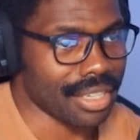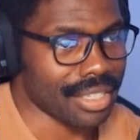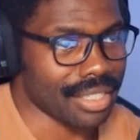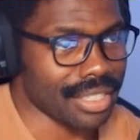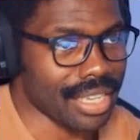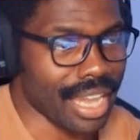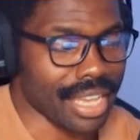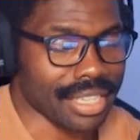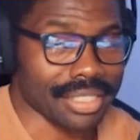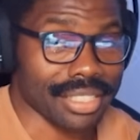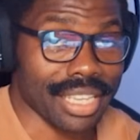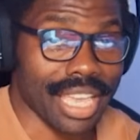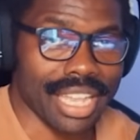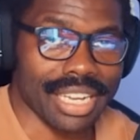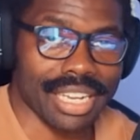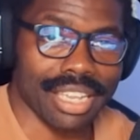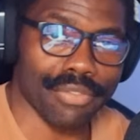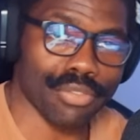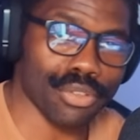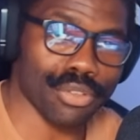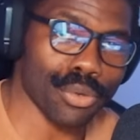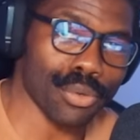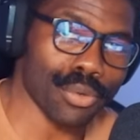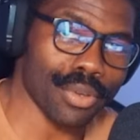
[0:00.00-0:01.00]
Yes, and
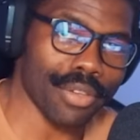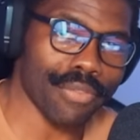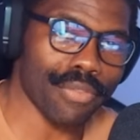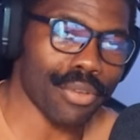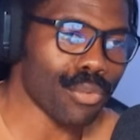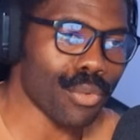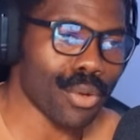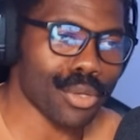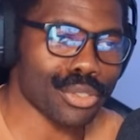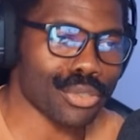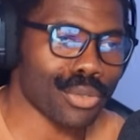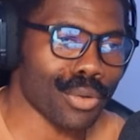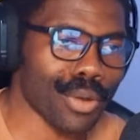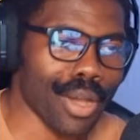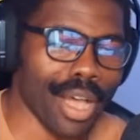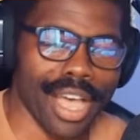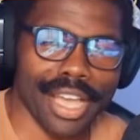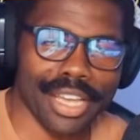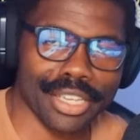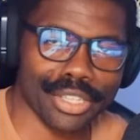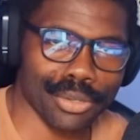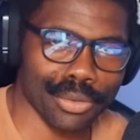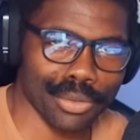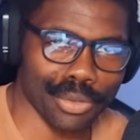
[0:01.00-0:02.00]
if you even want to
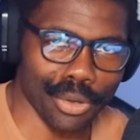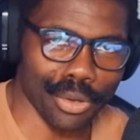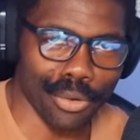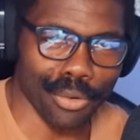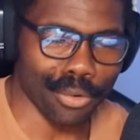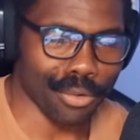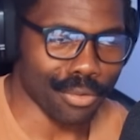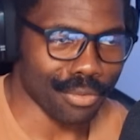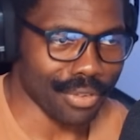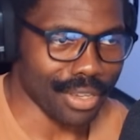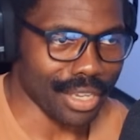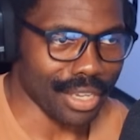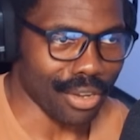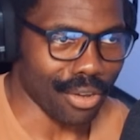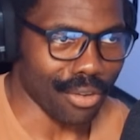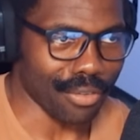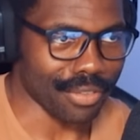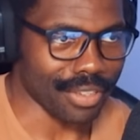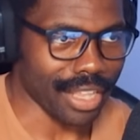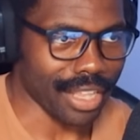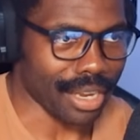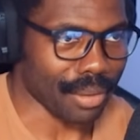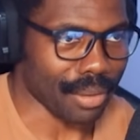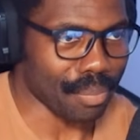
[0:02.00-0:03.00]
argue the whole thing of
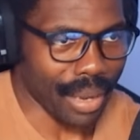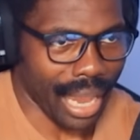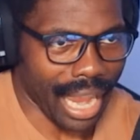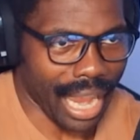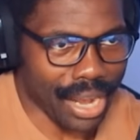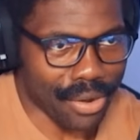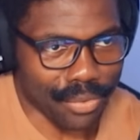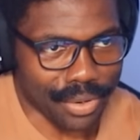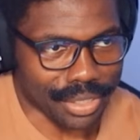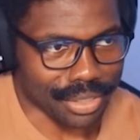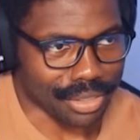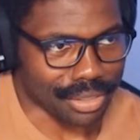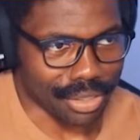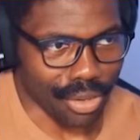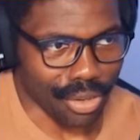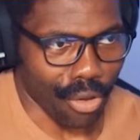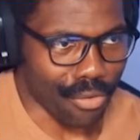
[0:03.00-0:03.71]
like pirates